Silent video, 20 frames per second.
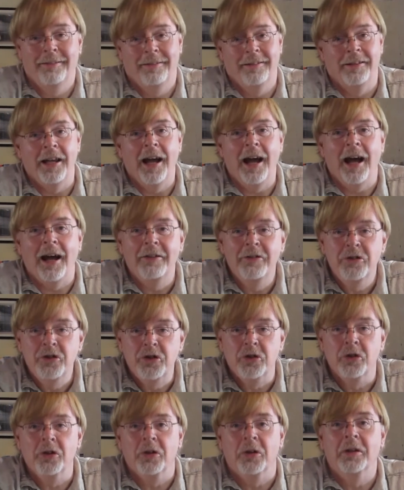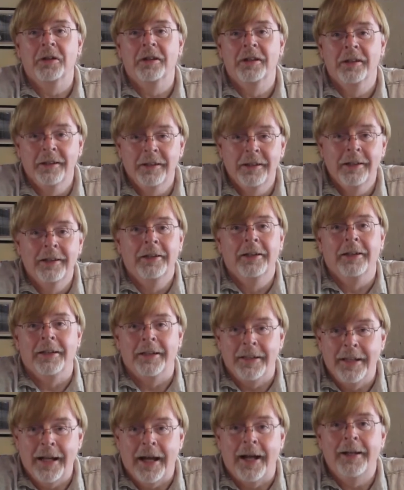Yeah, sure.
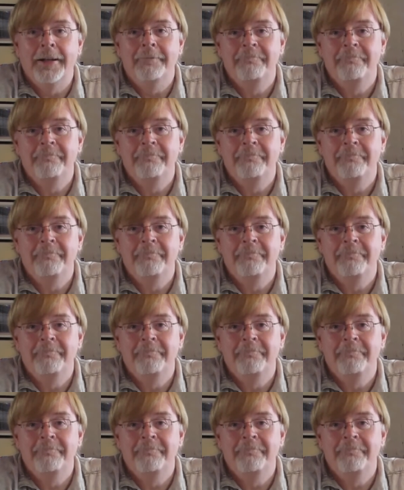Yeah.